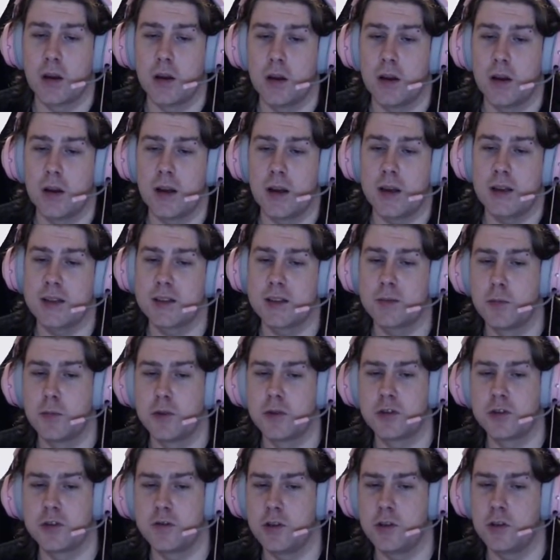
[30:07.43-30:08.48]
I guess
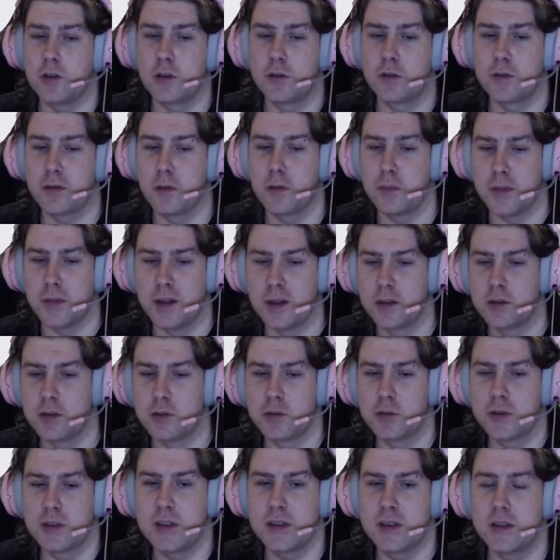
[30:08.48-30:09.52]
most of you are familiar
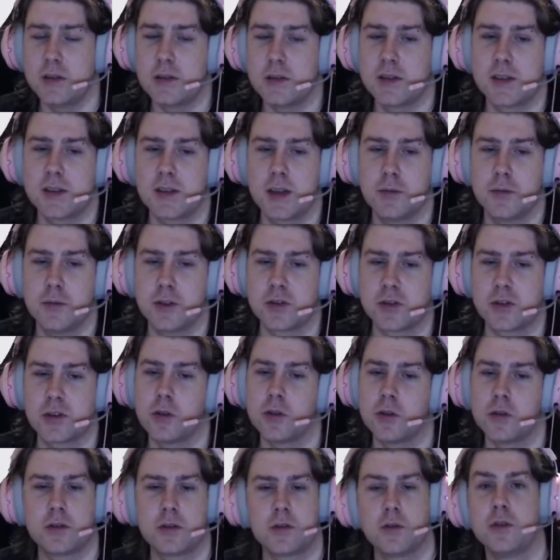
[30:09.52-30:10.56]
with these. I'm just
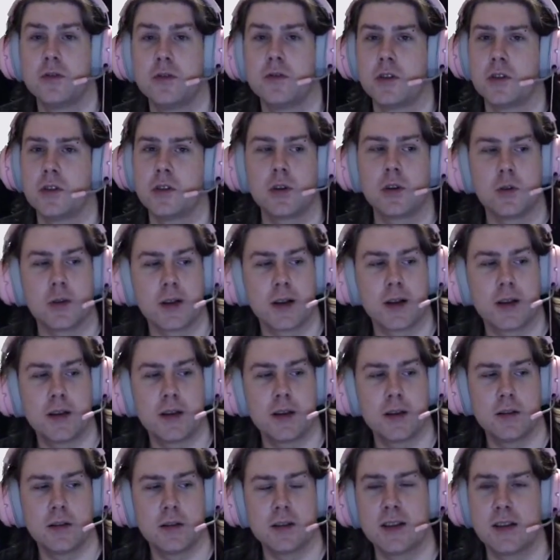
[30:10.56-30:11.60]
going through them very
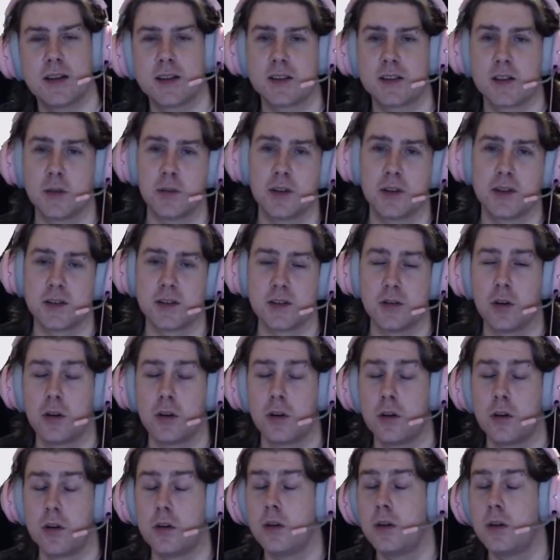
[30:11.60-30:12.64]
quickly in case somebody's not.